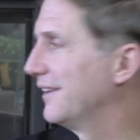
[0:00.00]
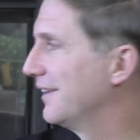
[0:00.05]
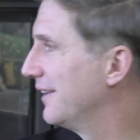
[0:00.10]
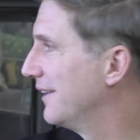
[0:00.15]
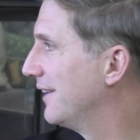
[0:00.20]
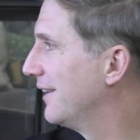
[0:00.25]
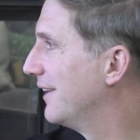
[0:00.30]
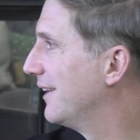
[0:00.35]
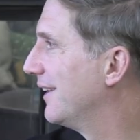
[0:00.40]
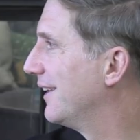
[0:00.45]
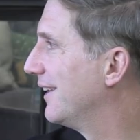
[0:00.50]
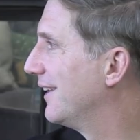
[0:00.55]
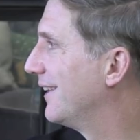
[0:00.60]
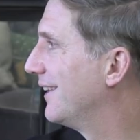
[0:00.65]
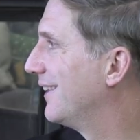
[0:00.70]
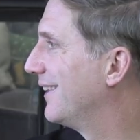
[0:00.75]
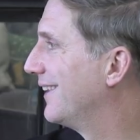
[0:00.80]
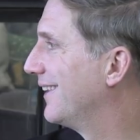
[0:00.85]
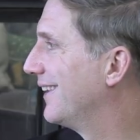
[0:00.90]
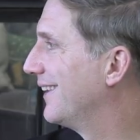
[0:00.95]

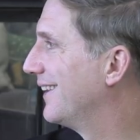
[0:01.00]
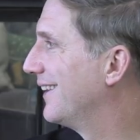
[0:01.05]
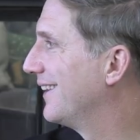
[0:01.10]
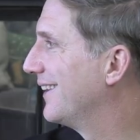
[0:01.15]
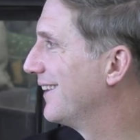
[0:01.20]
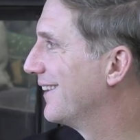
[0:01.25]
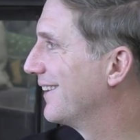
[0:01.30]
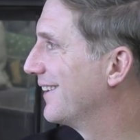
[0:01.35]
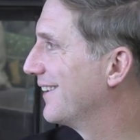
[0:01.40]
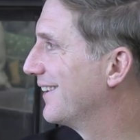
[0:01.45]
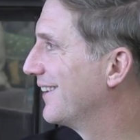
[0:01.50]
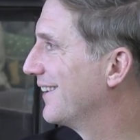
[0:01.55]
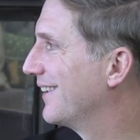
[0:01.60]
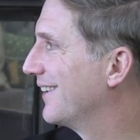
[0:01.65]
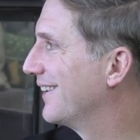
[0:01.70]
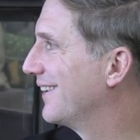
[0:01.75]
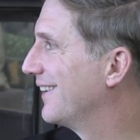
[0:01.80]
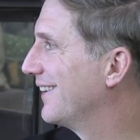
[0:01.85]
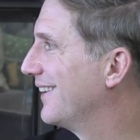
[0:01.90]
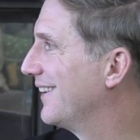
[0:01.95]

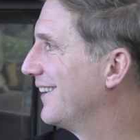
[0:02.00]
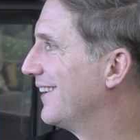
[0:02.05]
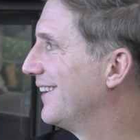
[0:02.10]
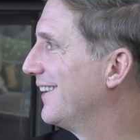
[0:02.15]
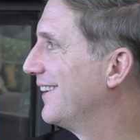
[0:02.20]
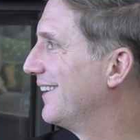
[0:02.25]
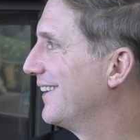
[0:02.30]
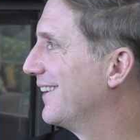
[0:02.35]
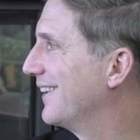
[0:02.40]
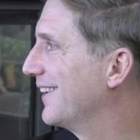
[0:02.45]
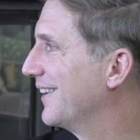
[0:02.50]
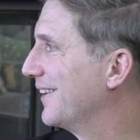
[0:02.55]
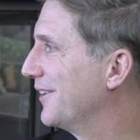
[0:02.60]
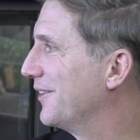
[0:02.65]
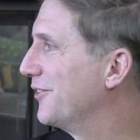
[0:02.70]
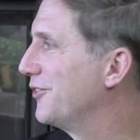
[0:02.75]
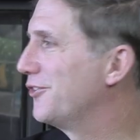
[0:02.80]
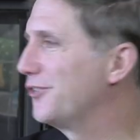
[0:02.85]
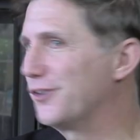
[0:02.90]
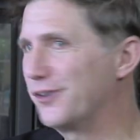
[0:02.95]

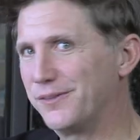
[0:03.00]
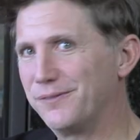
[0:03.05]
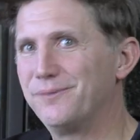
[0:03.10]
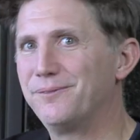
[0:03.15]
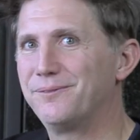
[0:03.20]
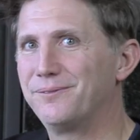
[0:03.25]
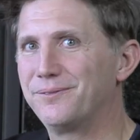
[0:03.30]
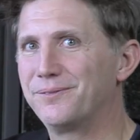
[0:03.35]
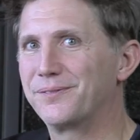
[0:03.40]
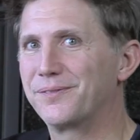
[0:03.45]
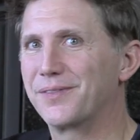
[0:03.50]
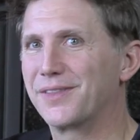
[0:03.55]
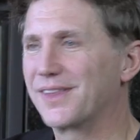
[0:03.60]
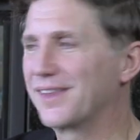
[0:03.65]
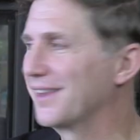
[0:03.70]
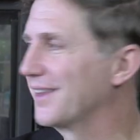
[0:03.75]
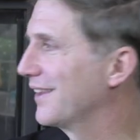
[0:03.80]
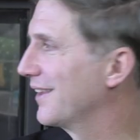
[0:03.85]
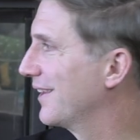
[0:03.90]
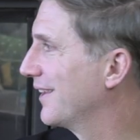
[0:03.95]

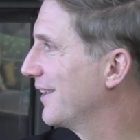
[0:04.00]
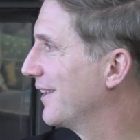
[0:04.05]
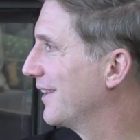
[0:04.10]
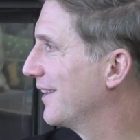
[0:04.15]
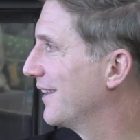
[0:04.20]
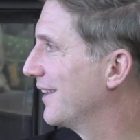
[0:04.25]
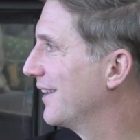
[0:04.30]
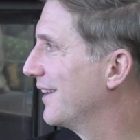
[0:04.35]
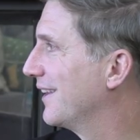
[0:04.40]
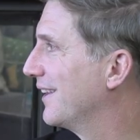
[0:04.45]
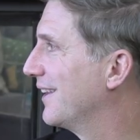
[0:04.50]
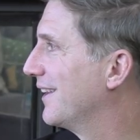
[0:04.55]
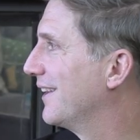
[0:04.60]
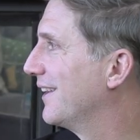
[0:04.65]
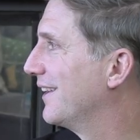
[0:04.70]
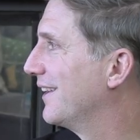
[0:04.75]
This person isn't speaking.